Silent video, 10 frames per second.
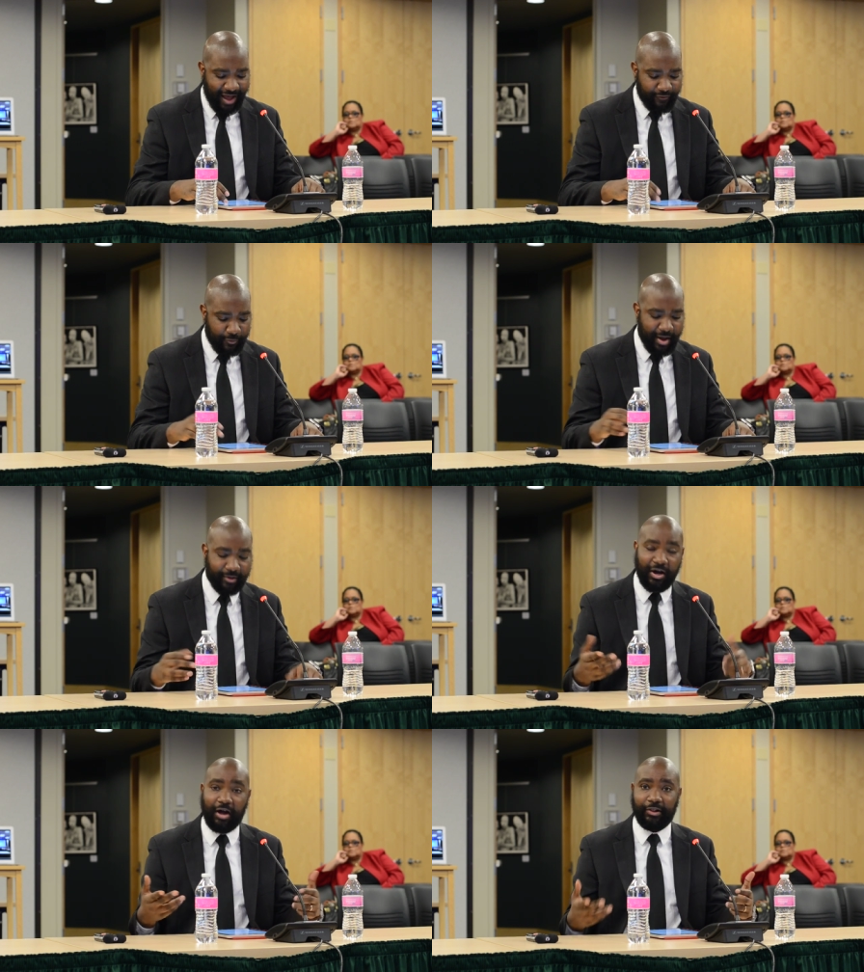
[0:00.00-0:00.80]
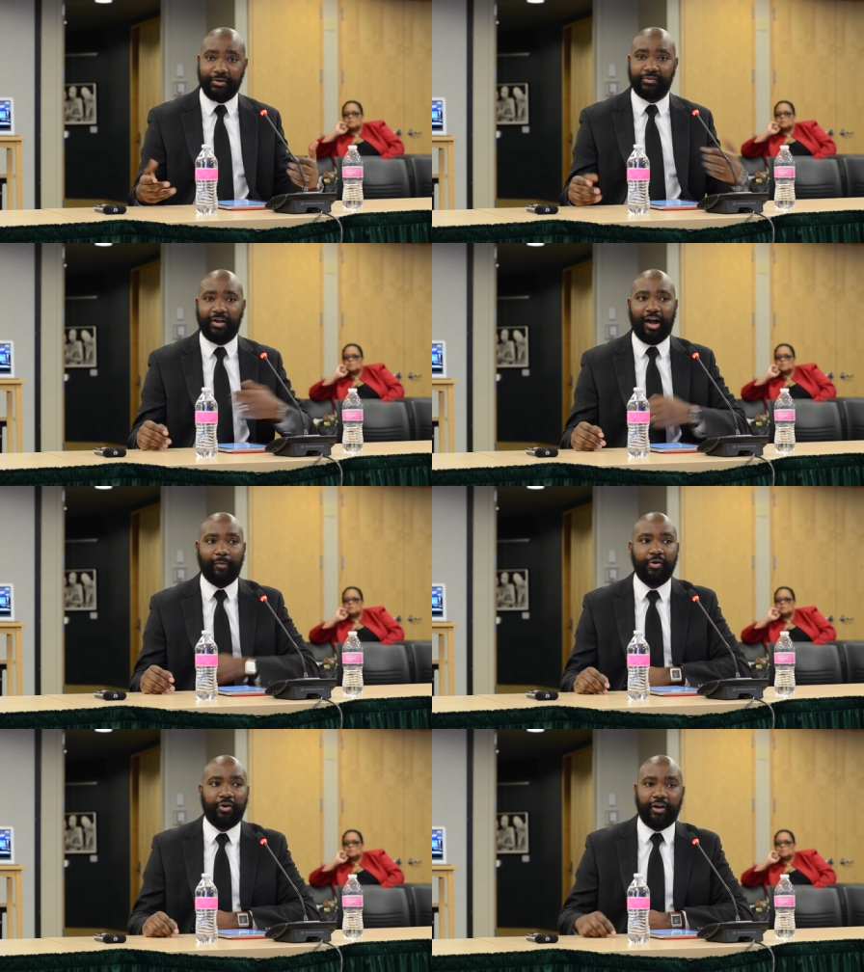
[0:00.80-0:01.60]
5 of my colleagues,
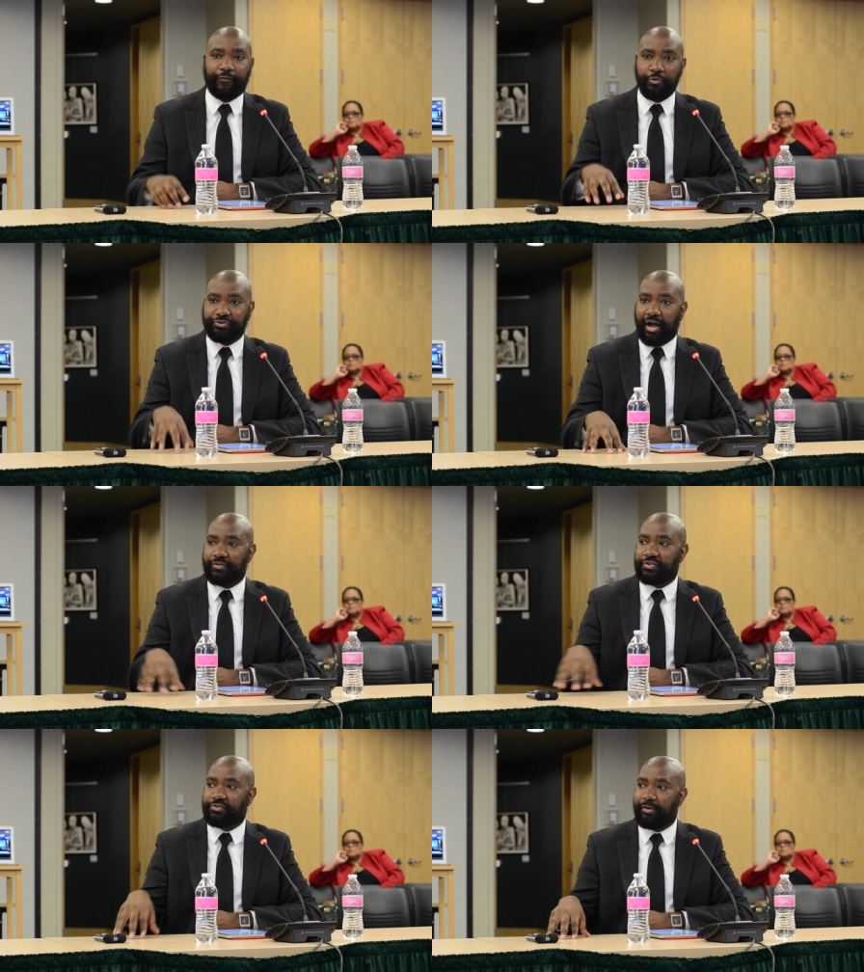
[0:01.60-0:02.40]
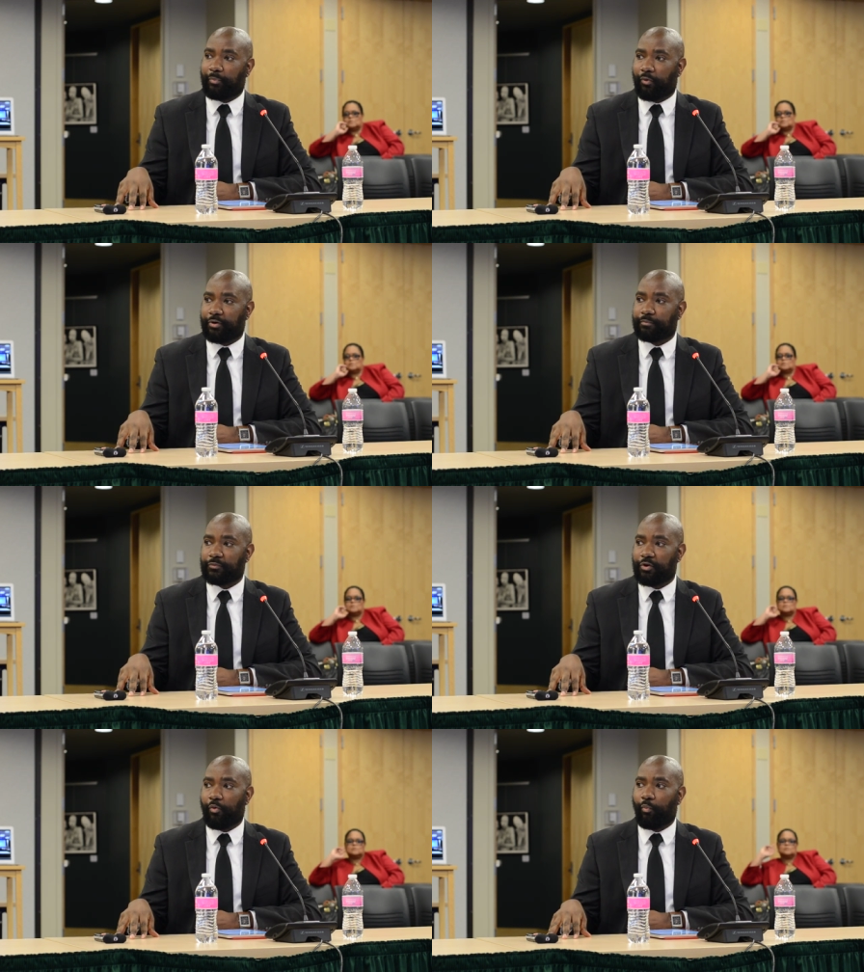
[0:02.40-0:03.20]
if you could talk to the state board,
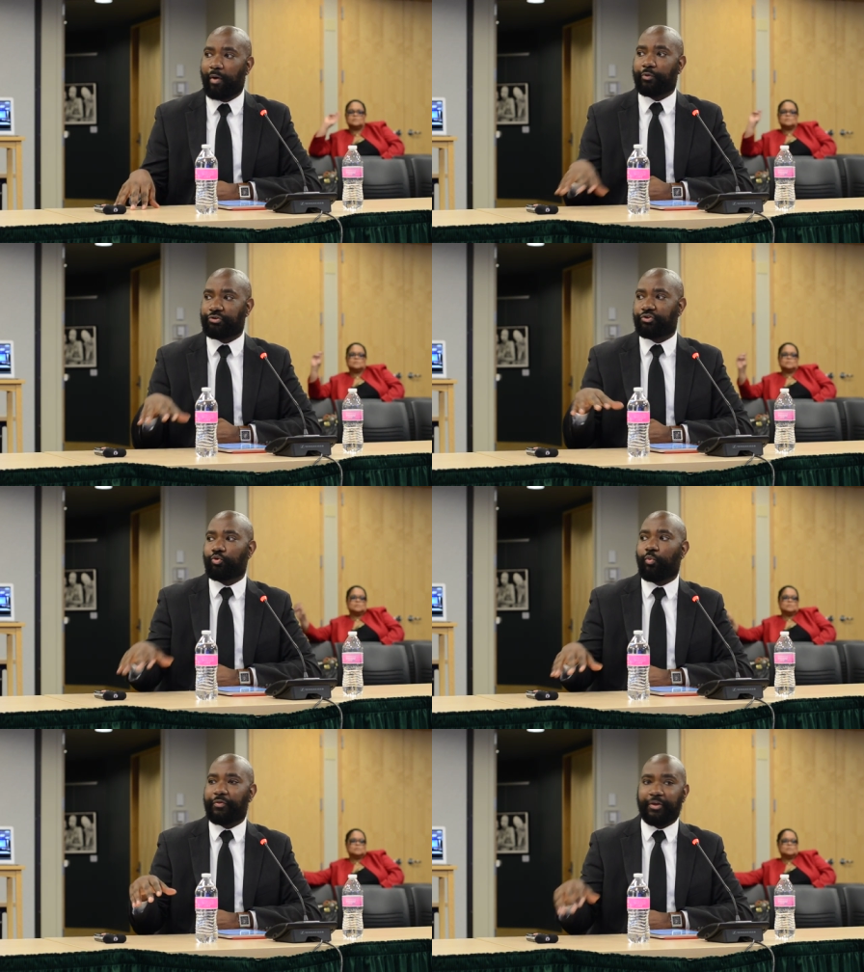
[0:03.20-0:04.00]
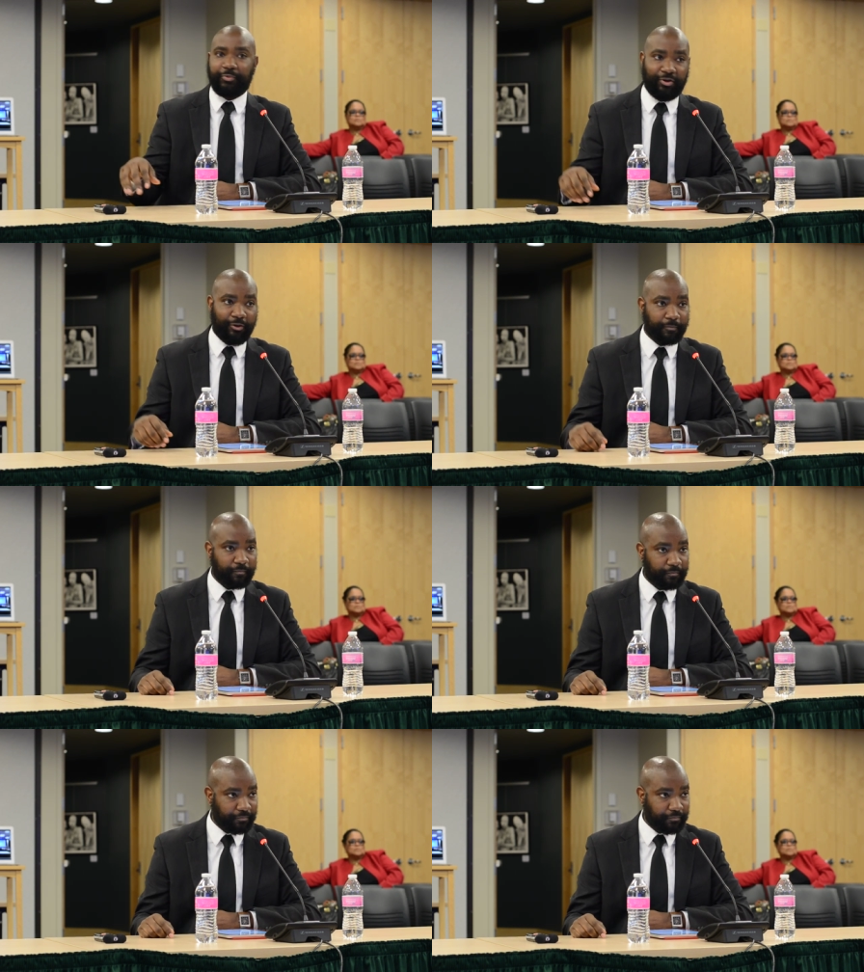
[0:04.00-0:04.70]
what would you want them to hear?